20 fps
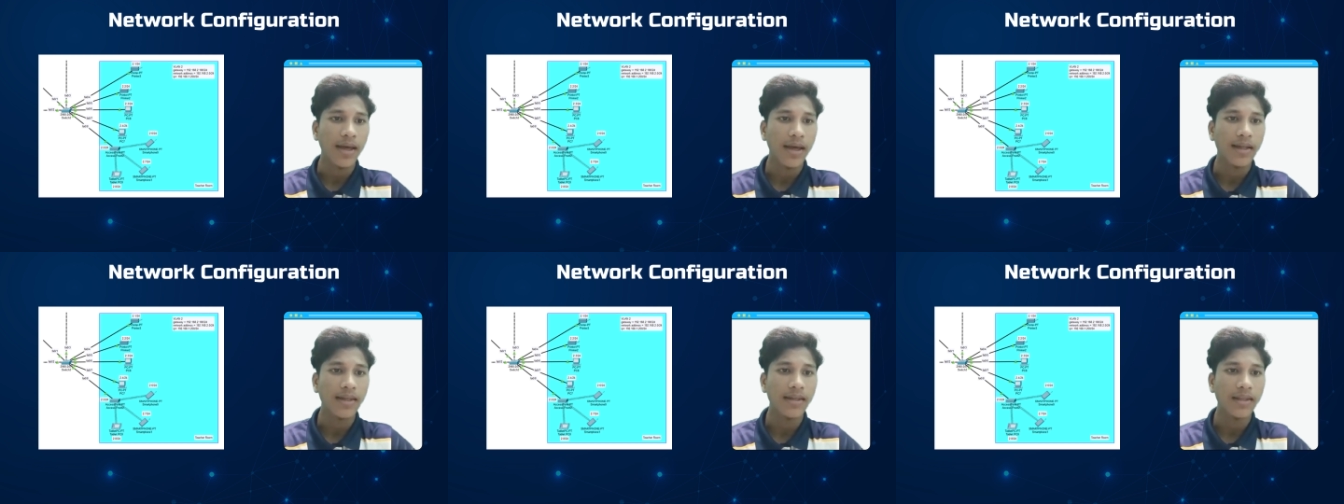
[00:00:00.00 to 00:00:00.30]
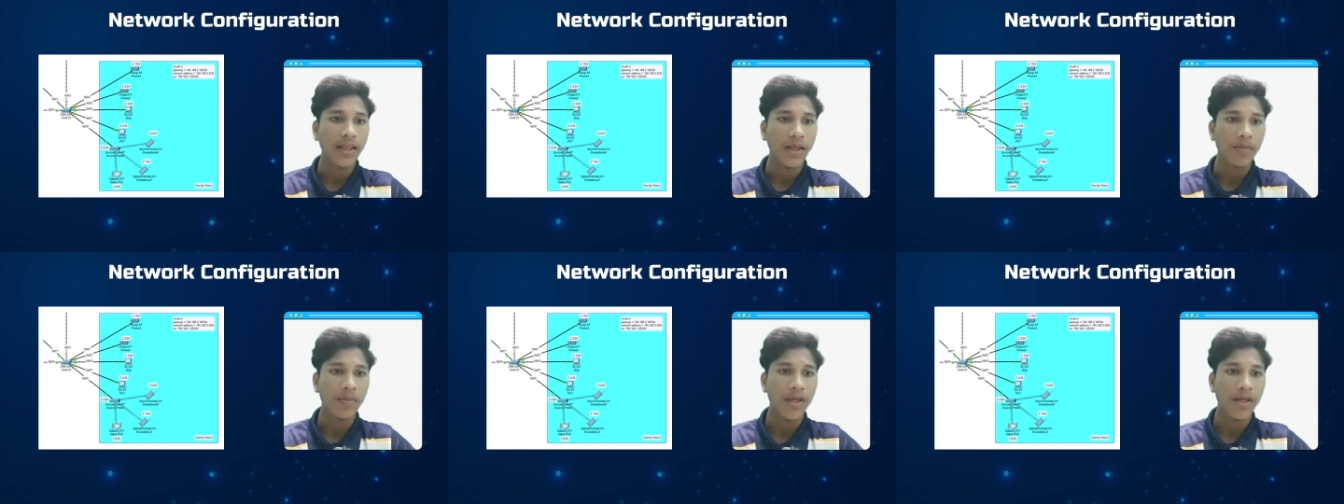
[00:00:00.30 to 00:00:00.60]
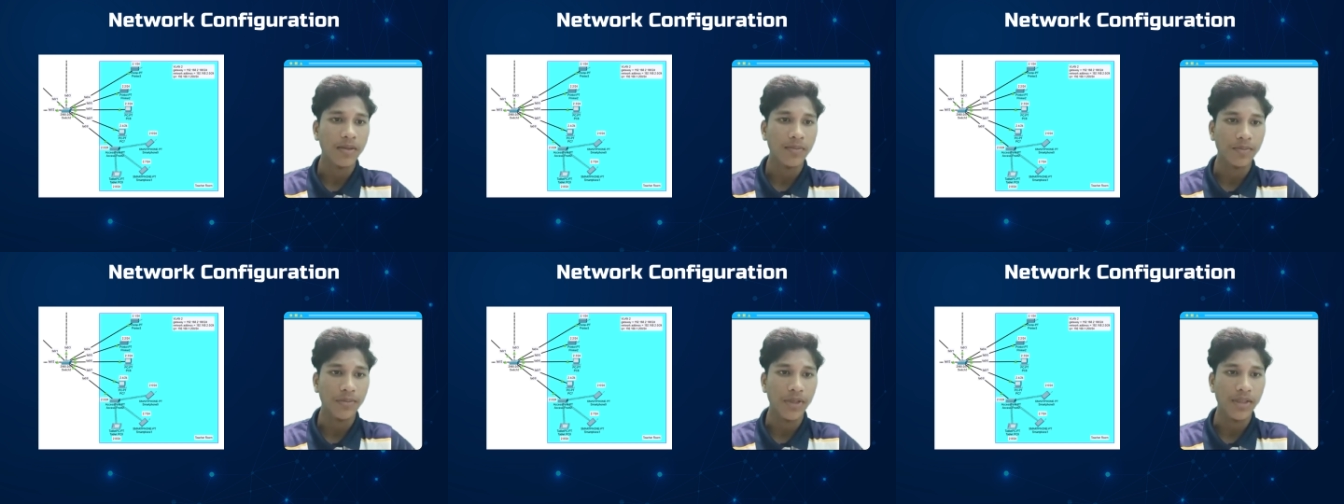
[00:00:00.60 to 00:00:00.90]
and
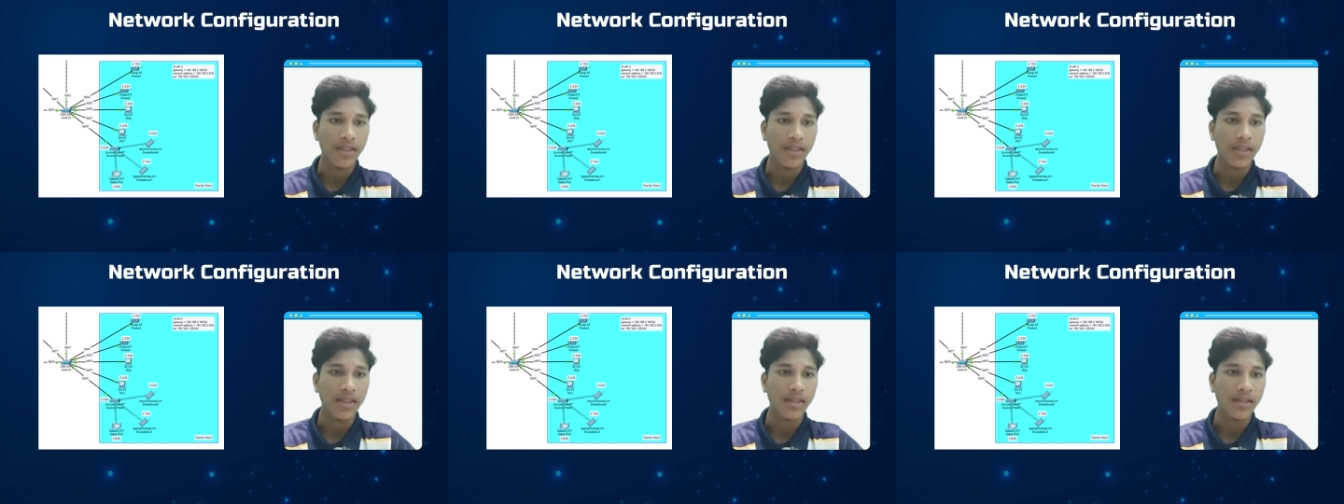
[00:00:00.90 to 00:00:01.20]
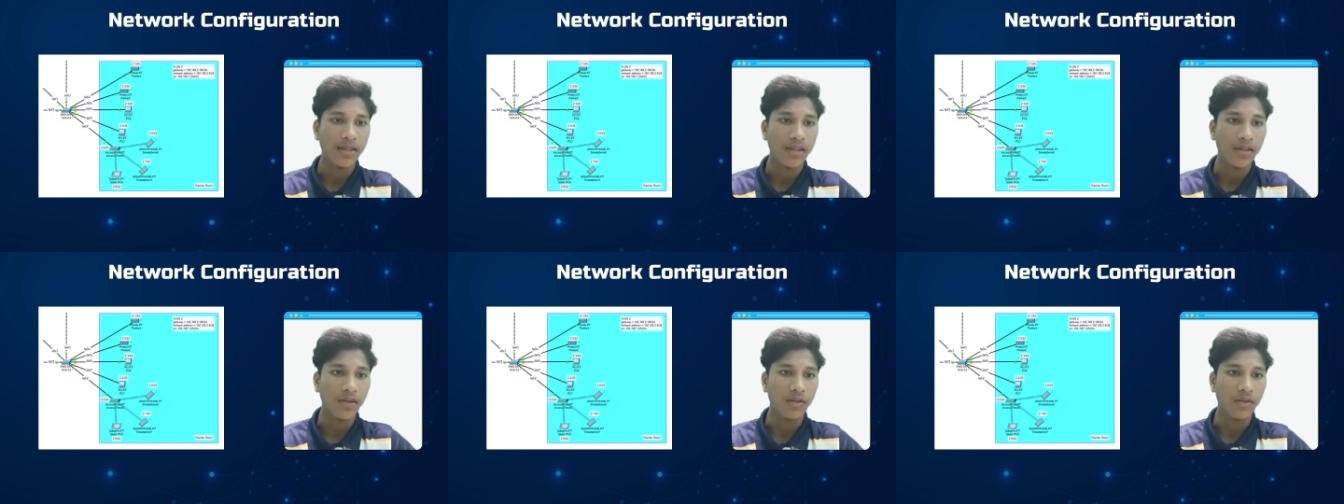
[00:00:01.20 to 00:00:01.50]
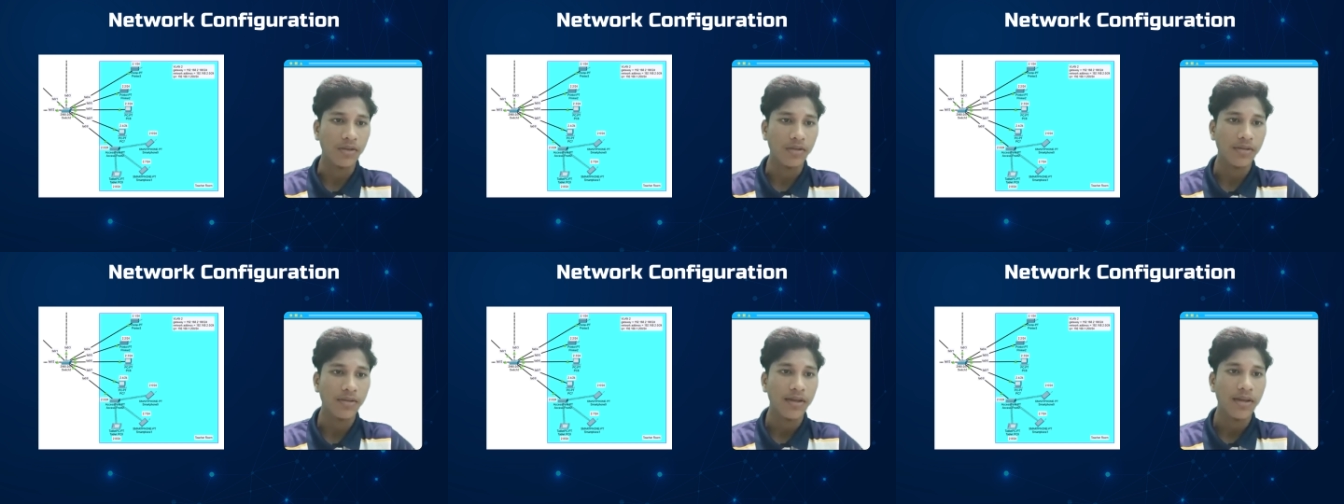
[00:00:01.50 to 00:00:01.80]
Tablet
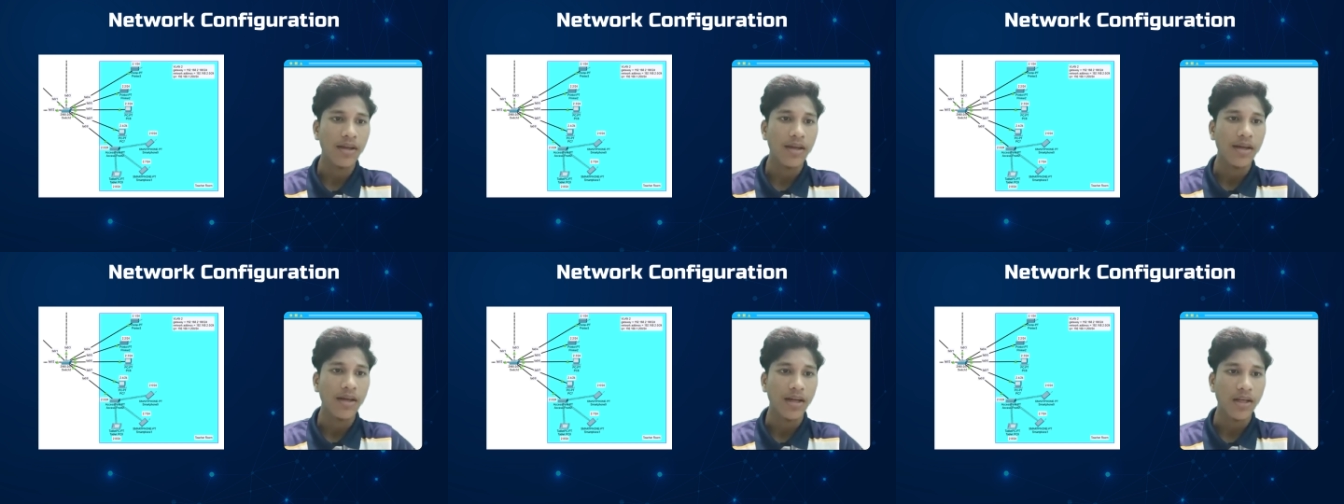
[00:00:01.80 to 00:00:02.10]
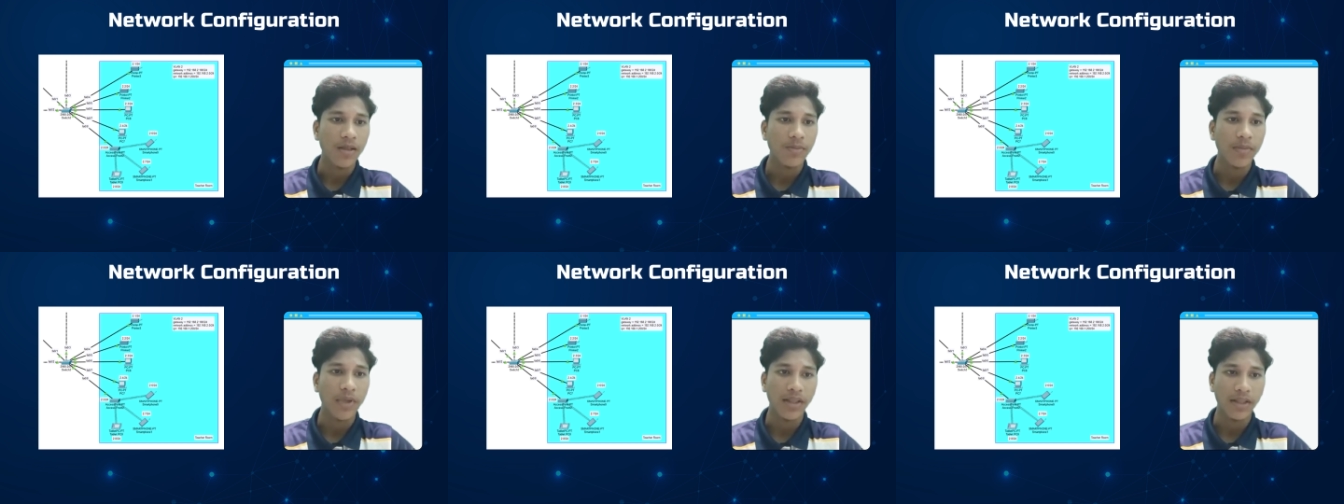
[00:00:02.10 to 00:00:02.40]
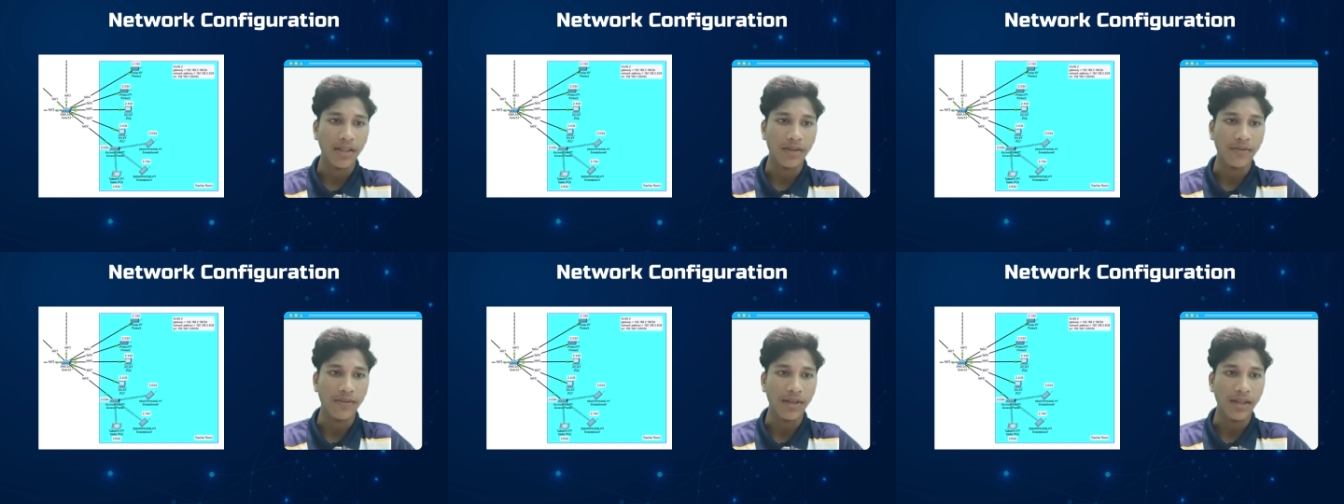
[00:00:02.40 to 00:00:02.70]
PC0,
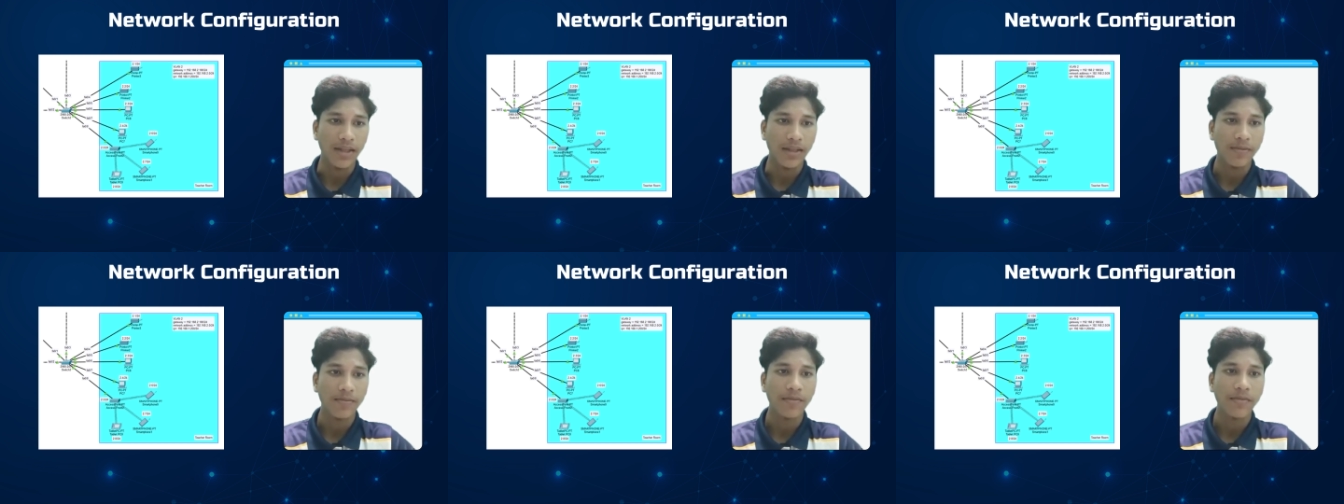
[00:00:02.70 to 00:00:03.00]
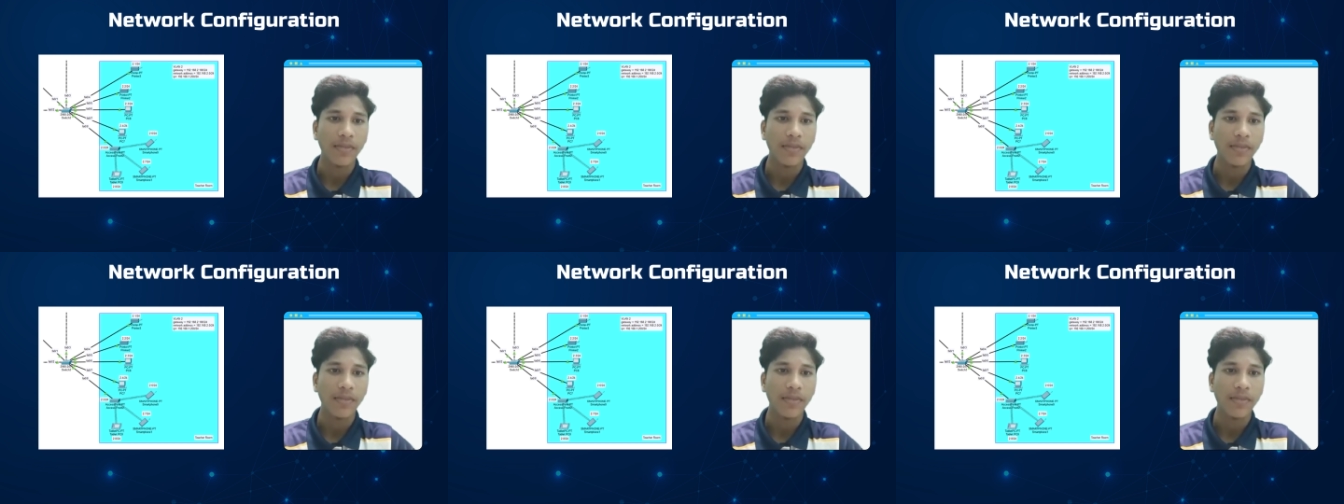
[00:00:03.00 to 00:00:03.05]
respectively.